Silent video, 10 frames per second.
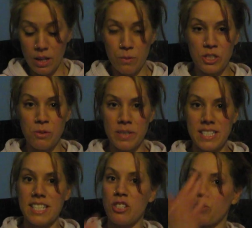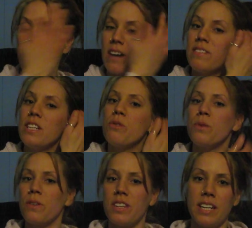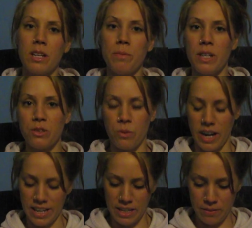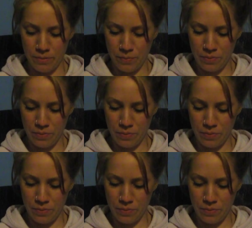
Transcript: which means that traveling throughout the Nickel Belt riding,